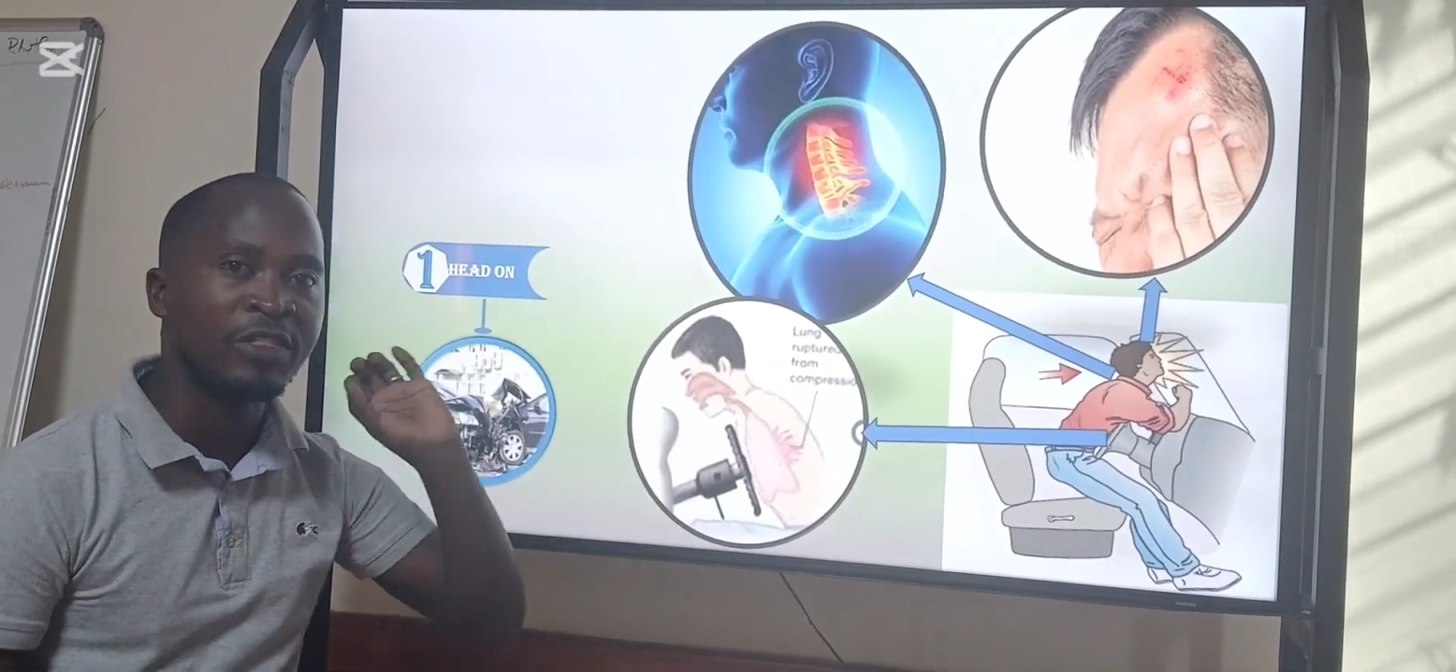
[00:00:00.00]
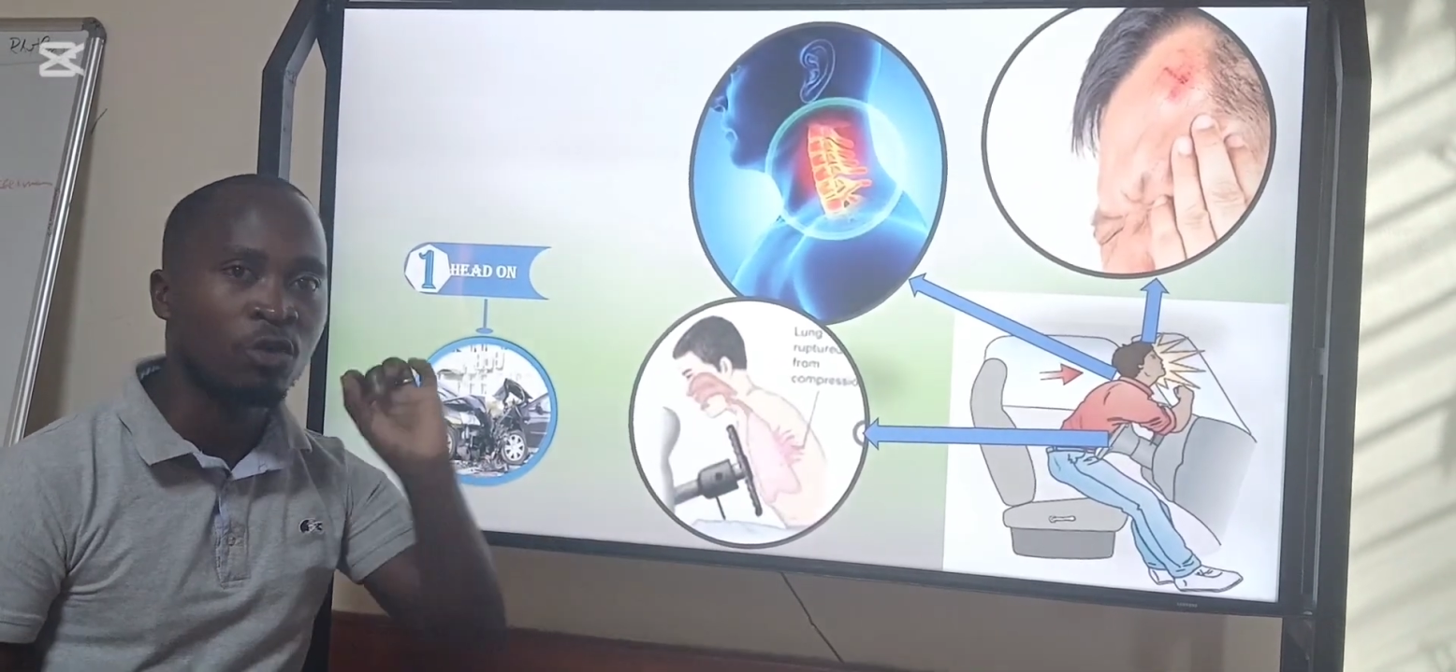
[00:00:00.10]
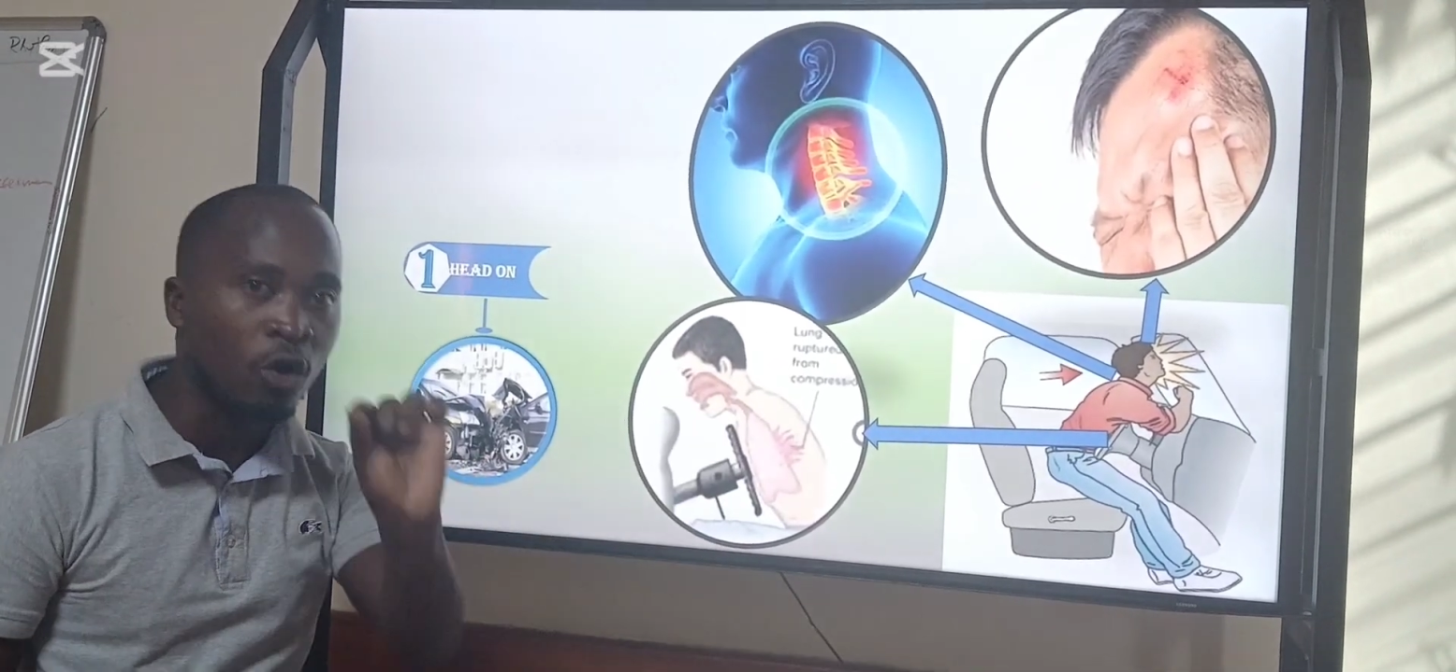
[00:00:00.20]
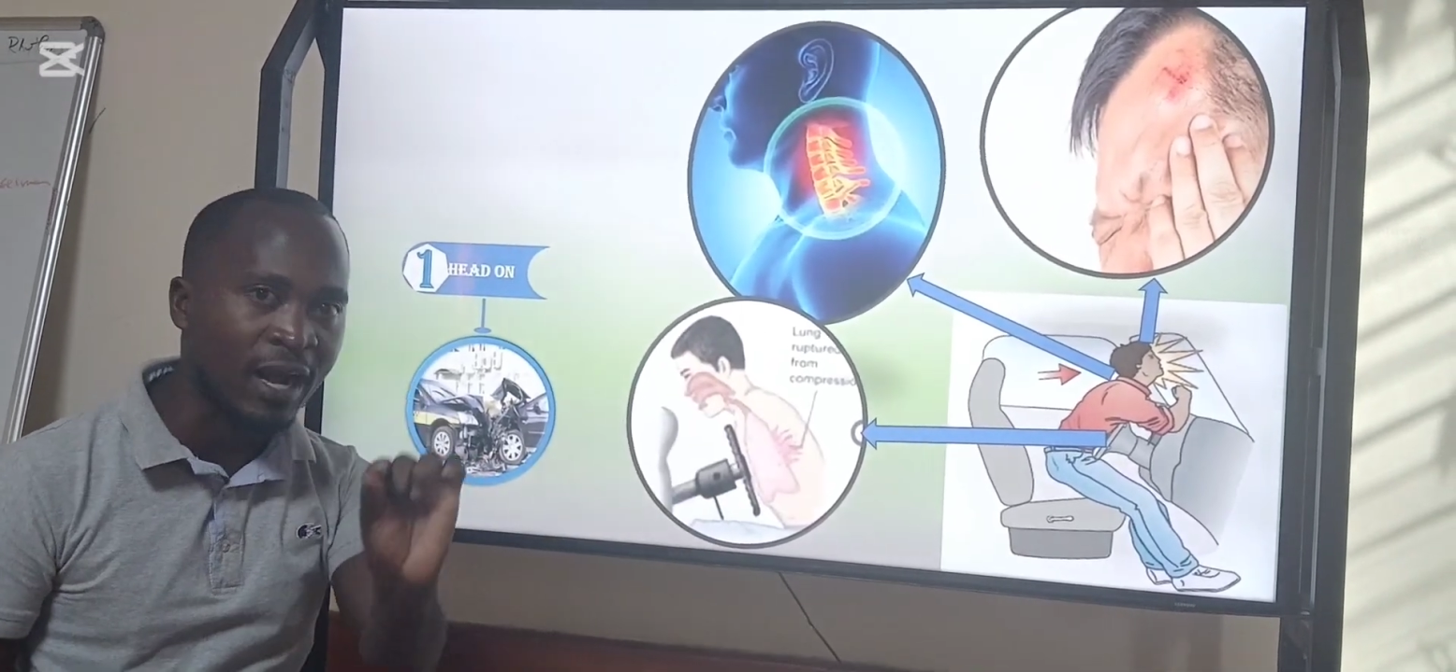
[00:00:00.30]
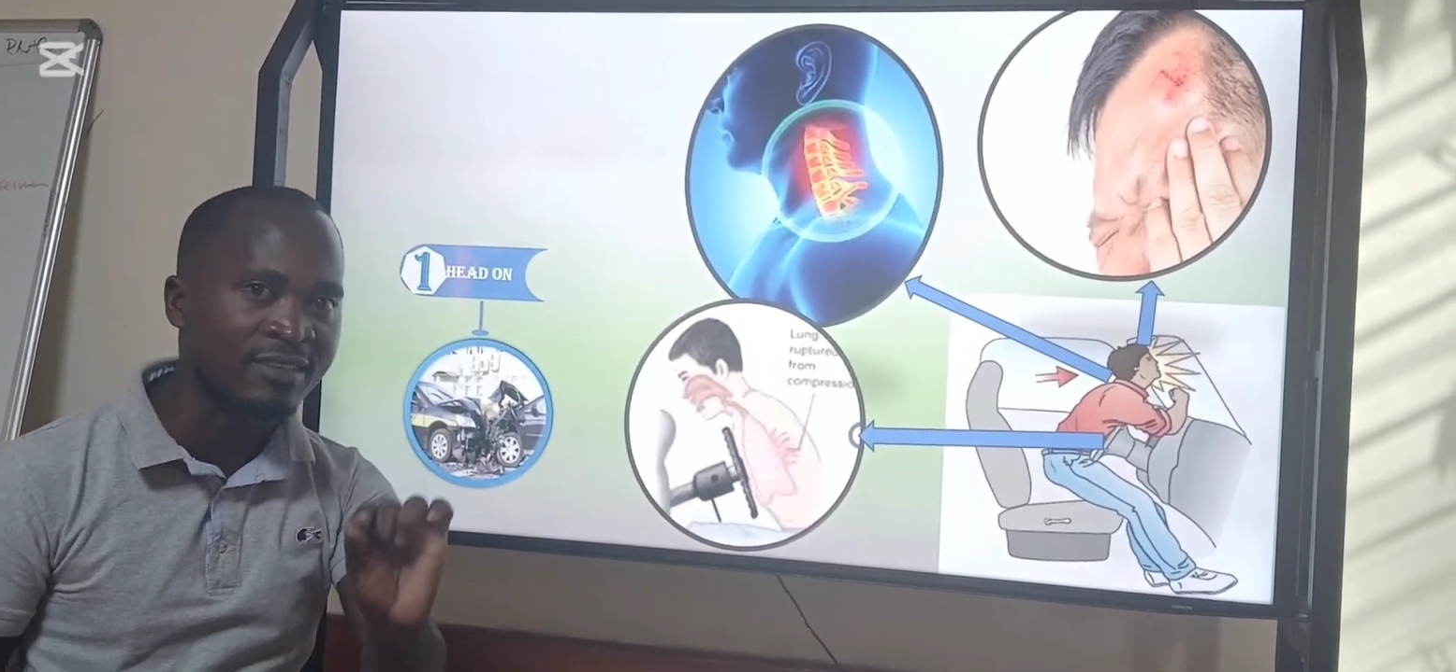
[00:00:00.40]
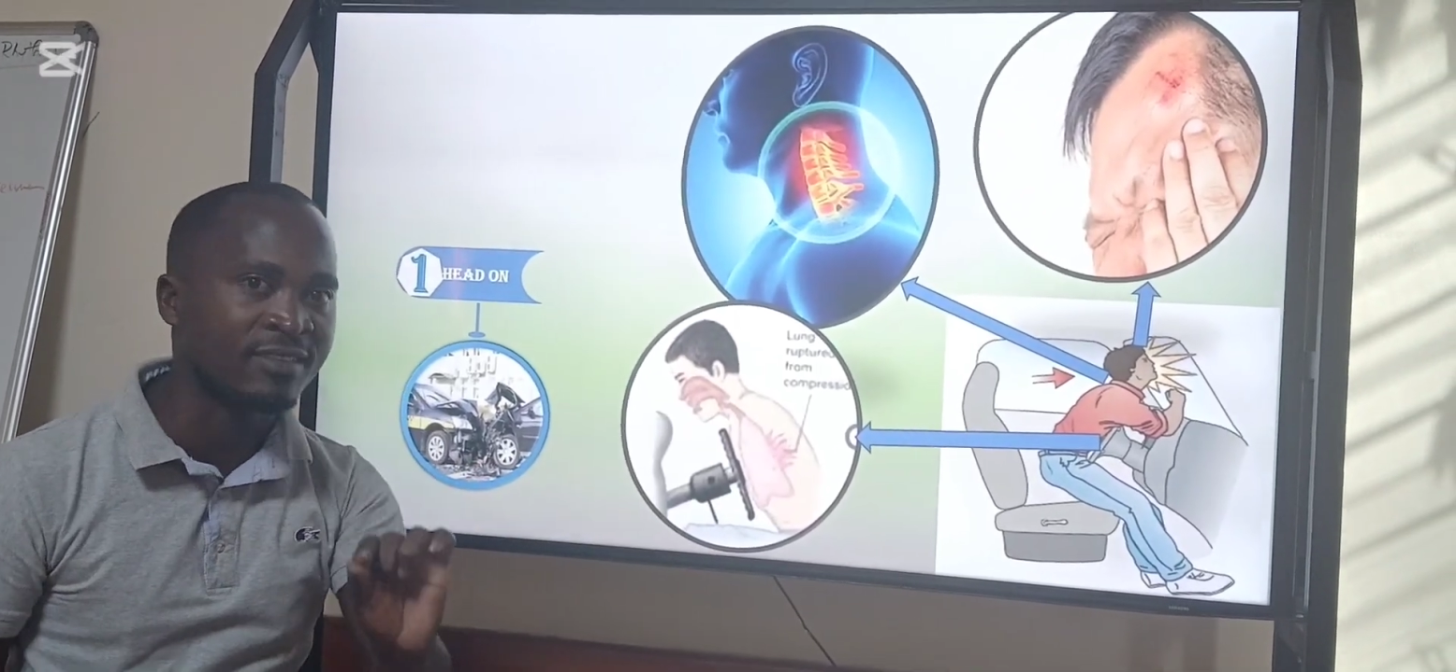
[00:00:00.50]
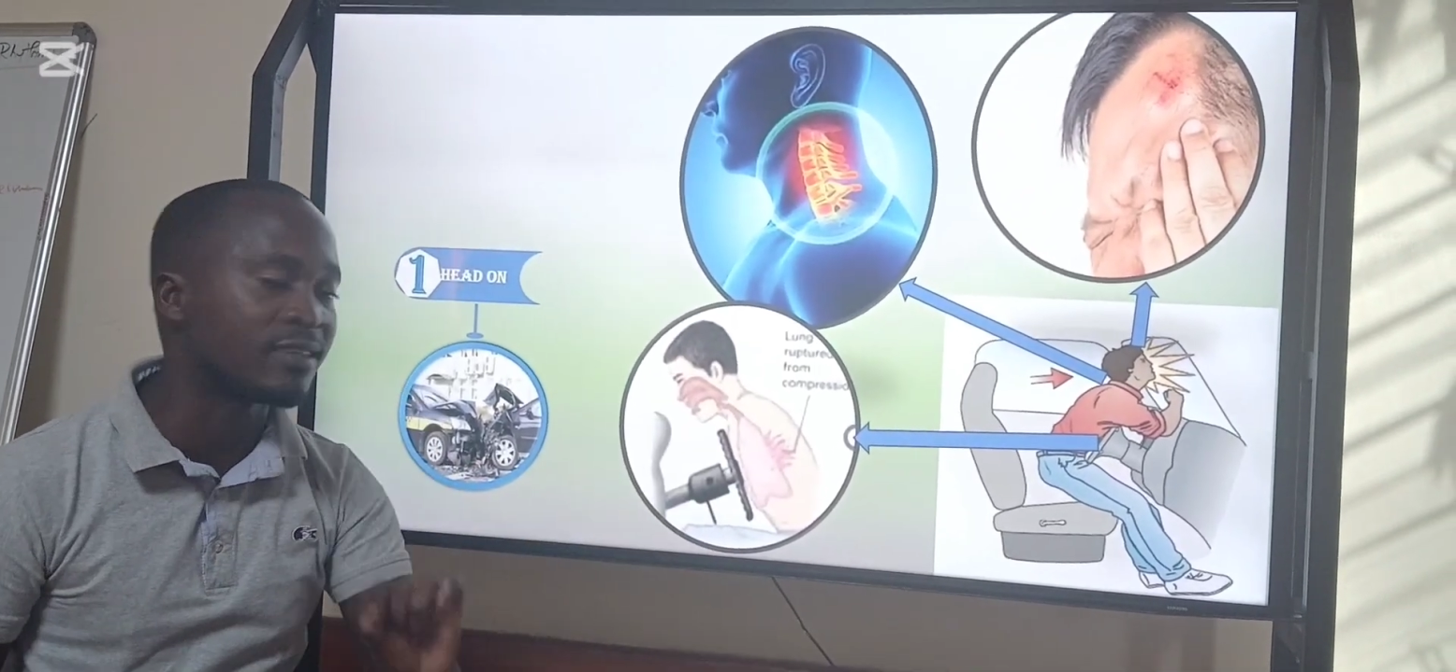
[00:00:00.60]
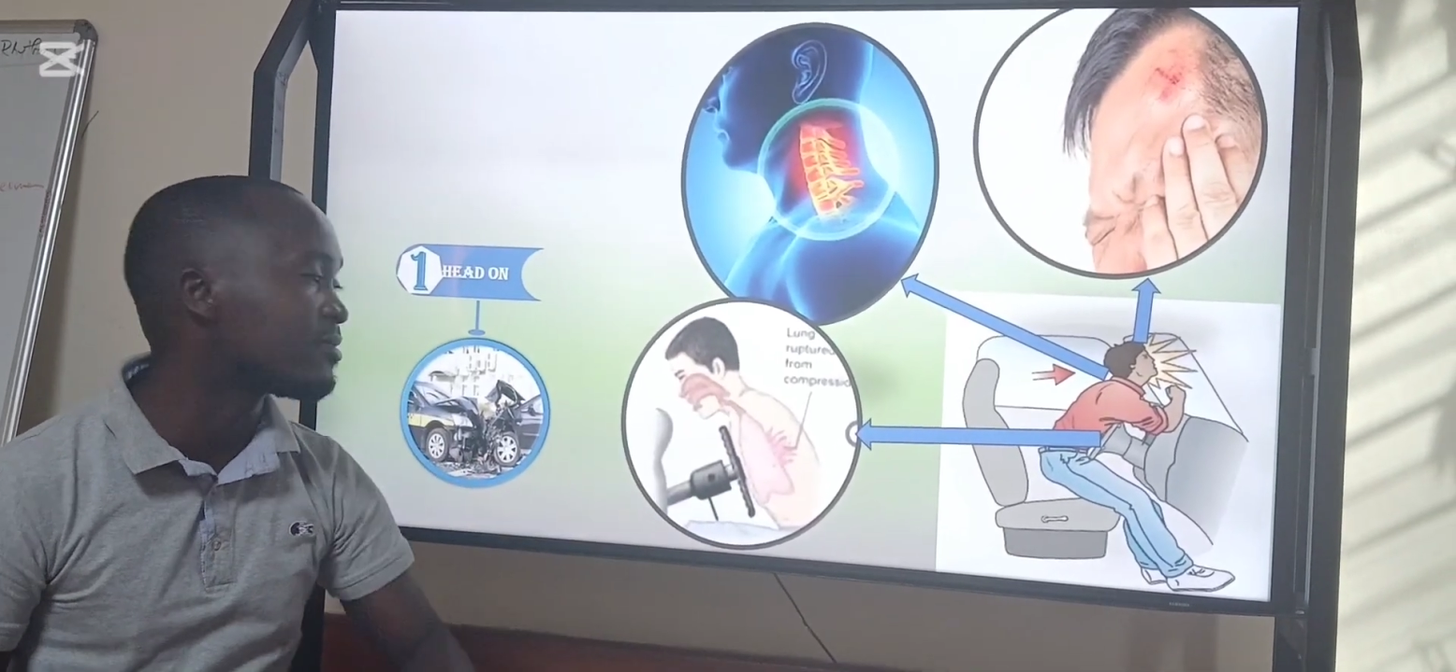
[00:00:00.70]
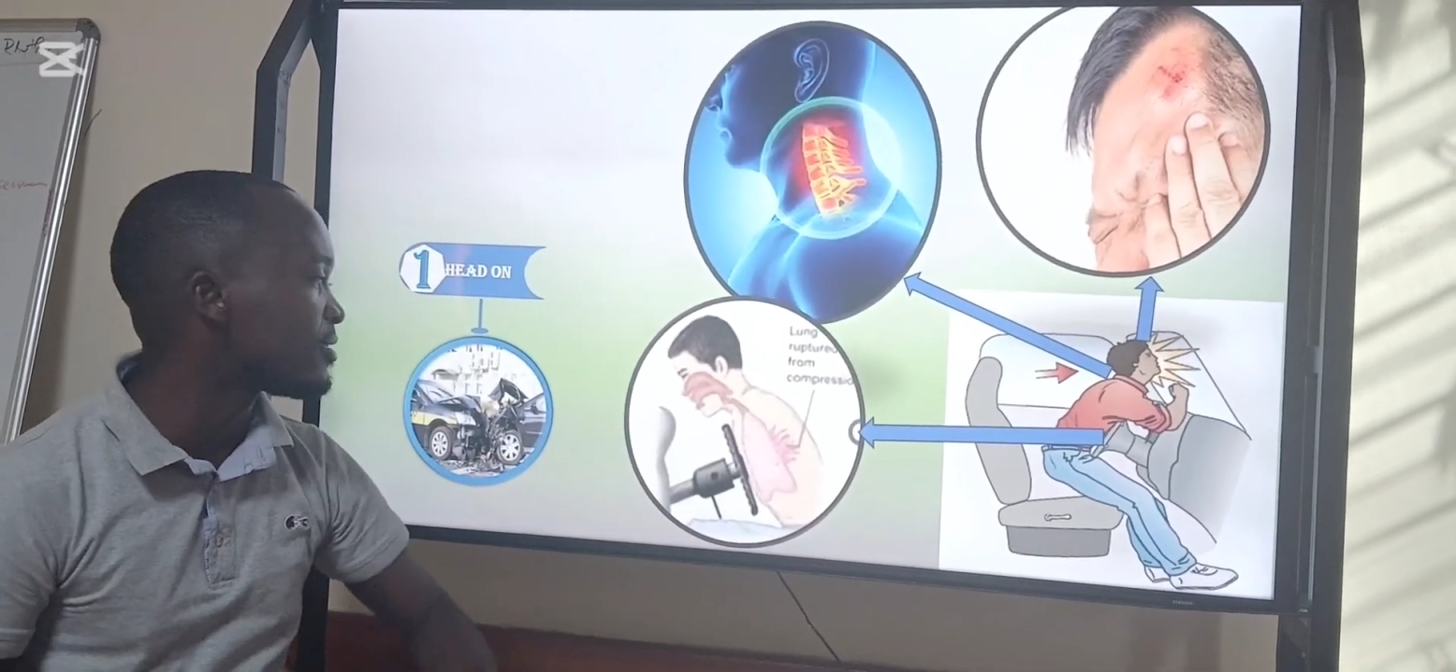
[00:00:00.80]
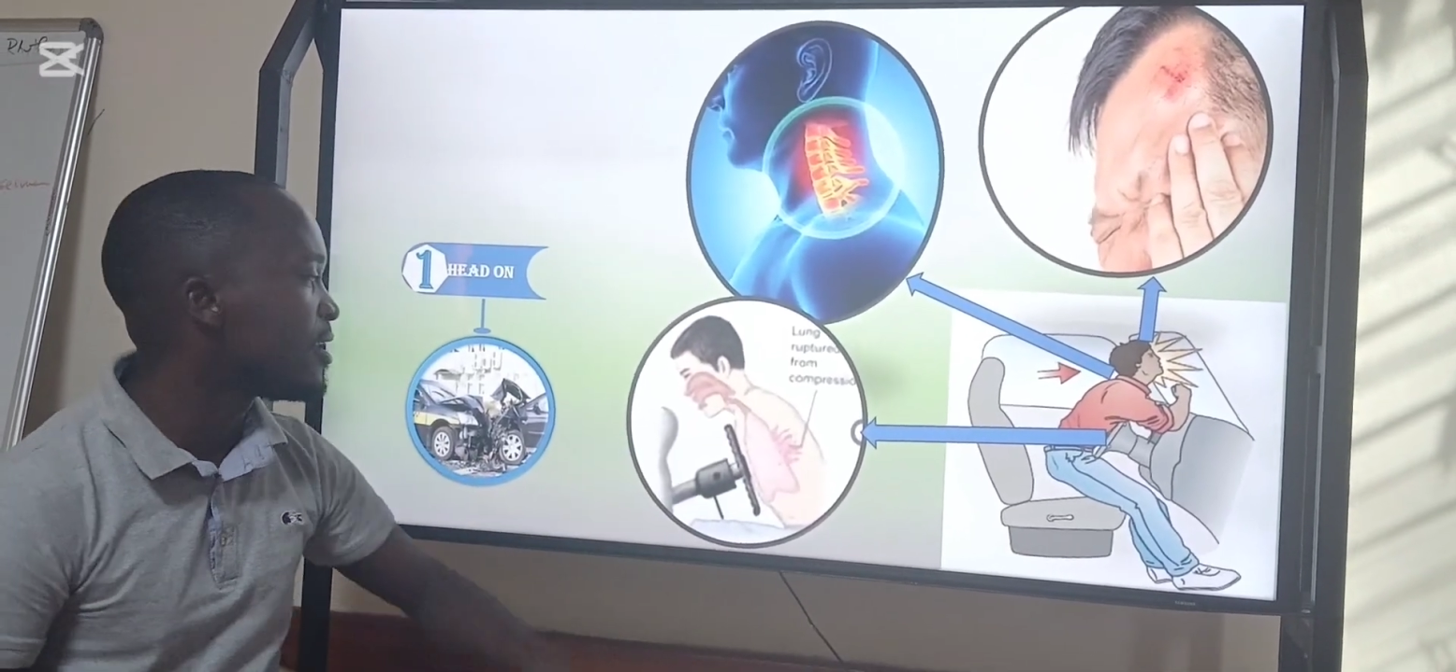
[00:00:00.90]

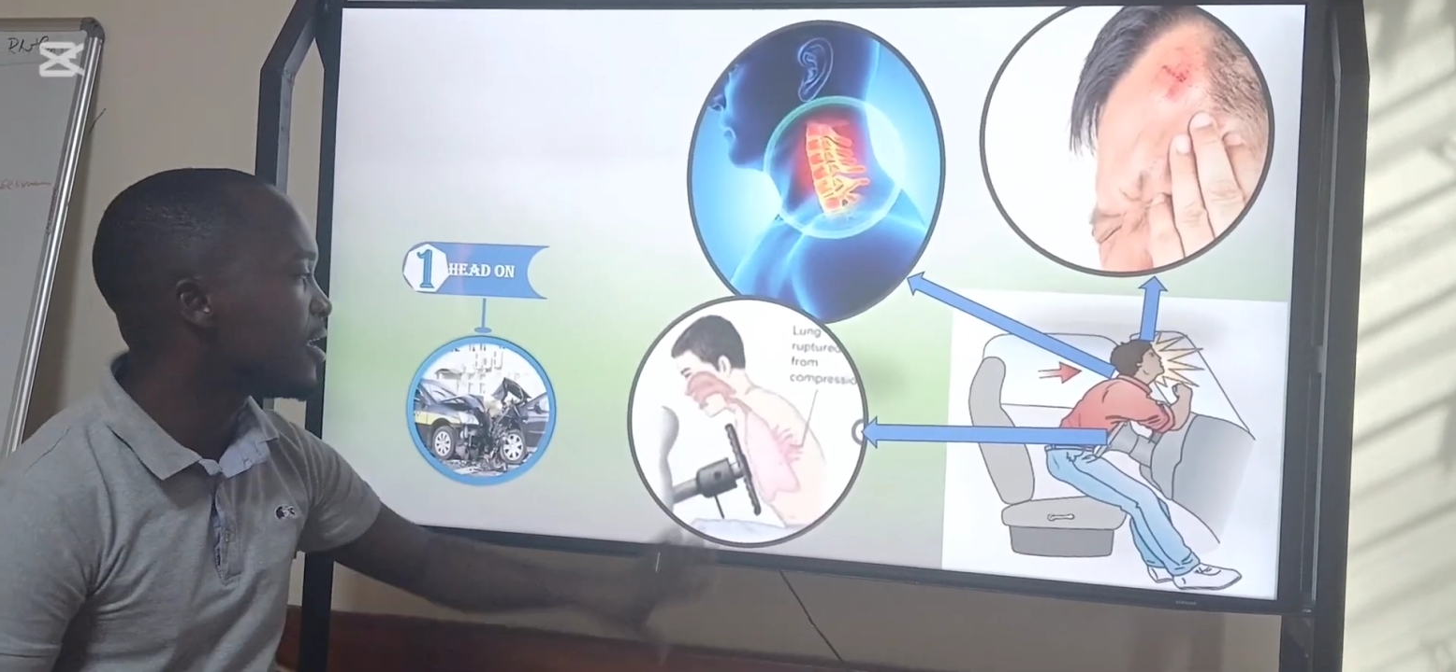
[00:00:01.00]
thoraxes